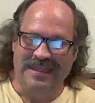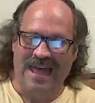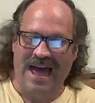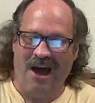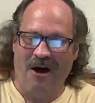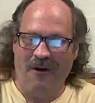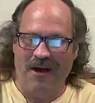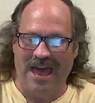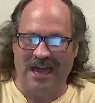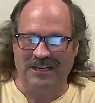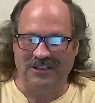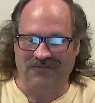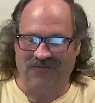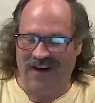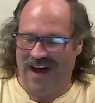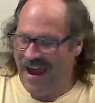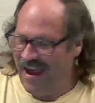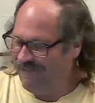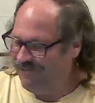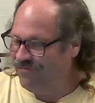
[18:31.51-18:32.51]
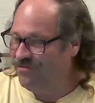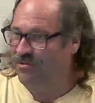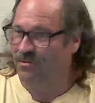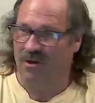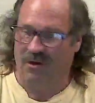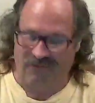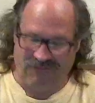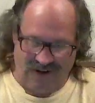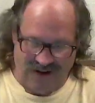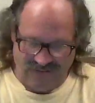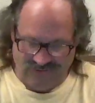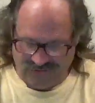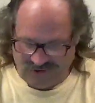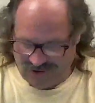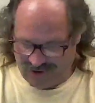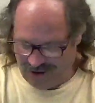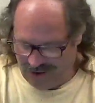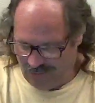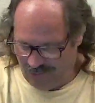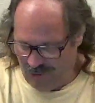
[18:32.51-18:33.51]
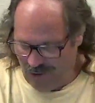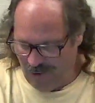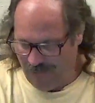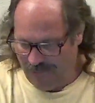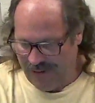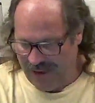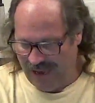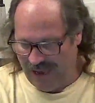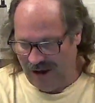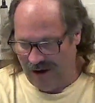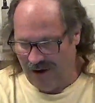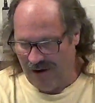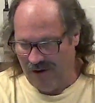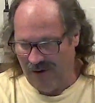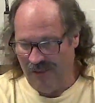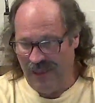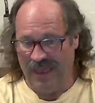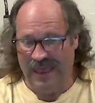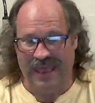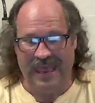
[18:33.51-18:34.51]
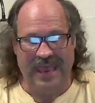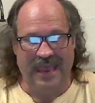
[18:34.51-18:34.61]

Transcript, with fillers: Now as five, five thirty, we'll be here